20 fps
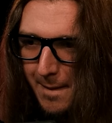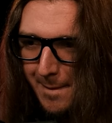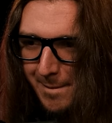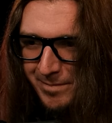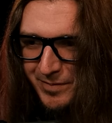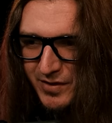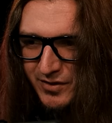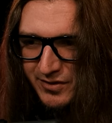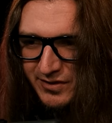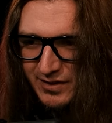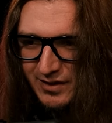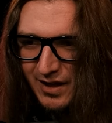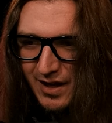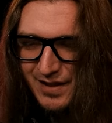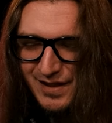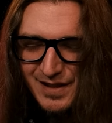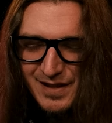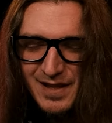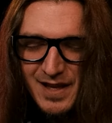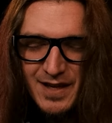There's
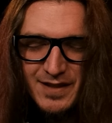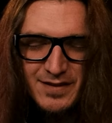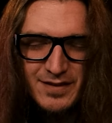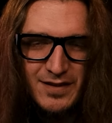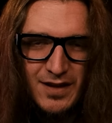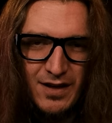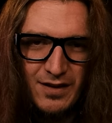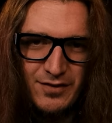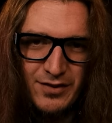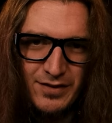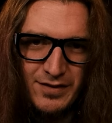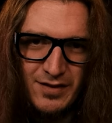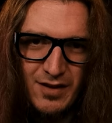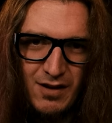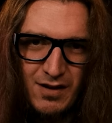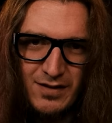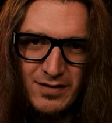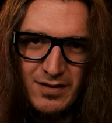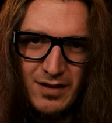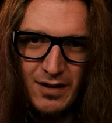slightly less nitrous
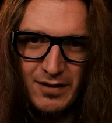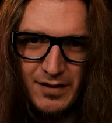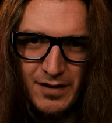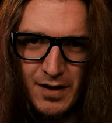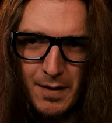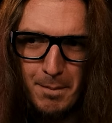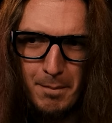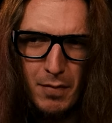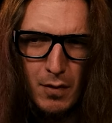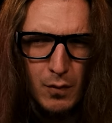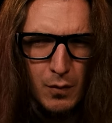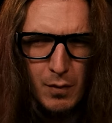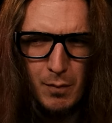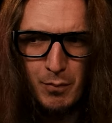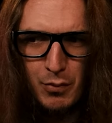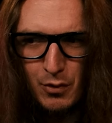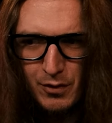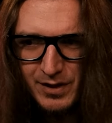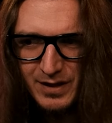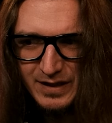oxide in it, but we're
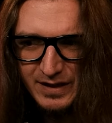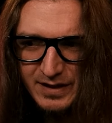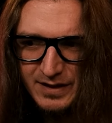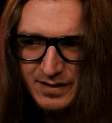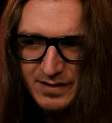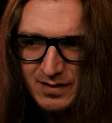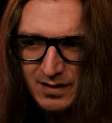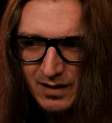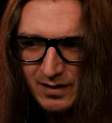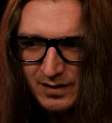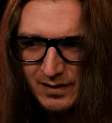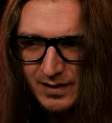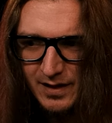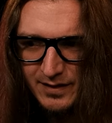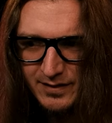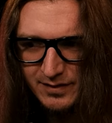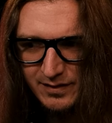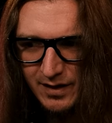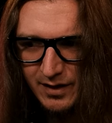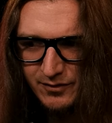putting in slightly
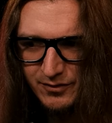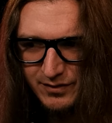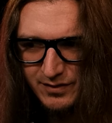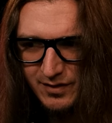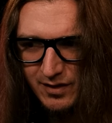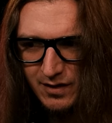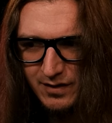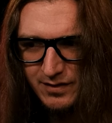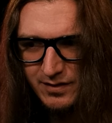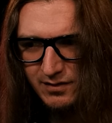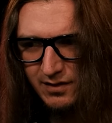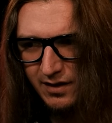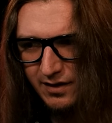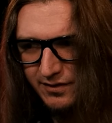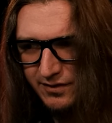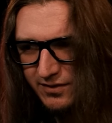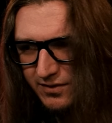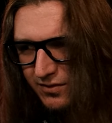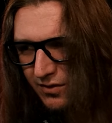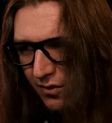less nitrous
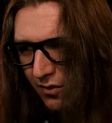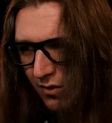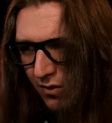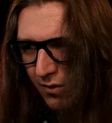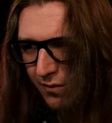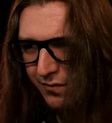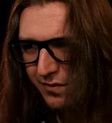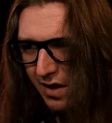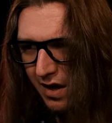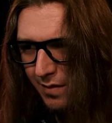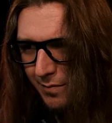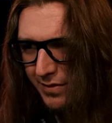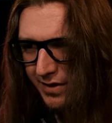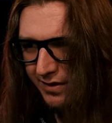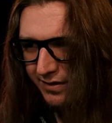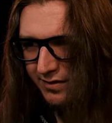oxide, so that makes